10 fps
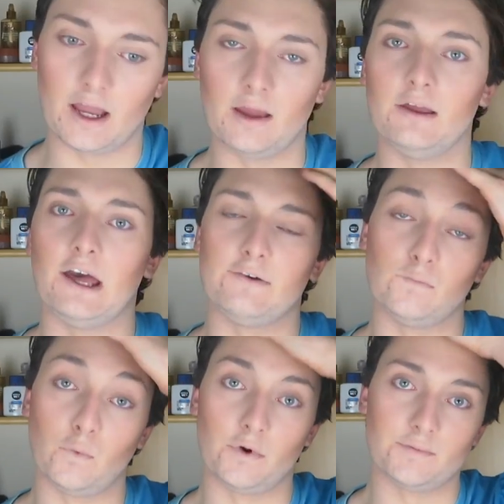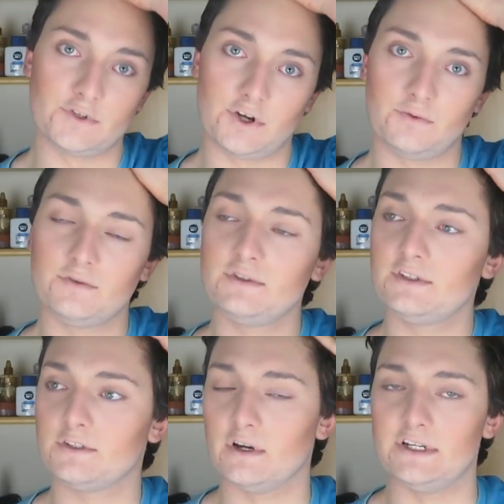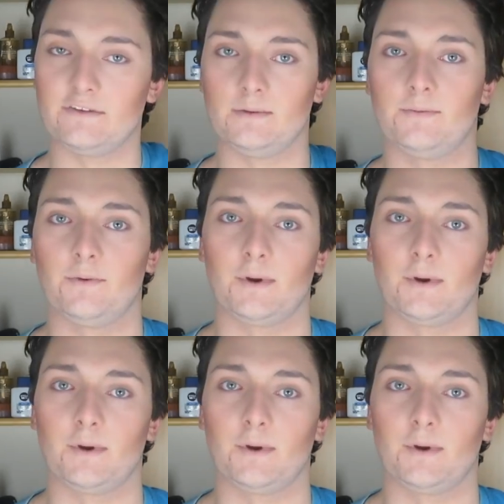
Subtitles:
I have warm tones, so I definitely prefer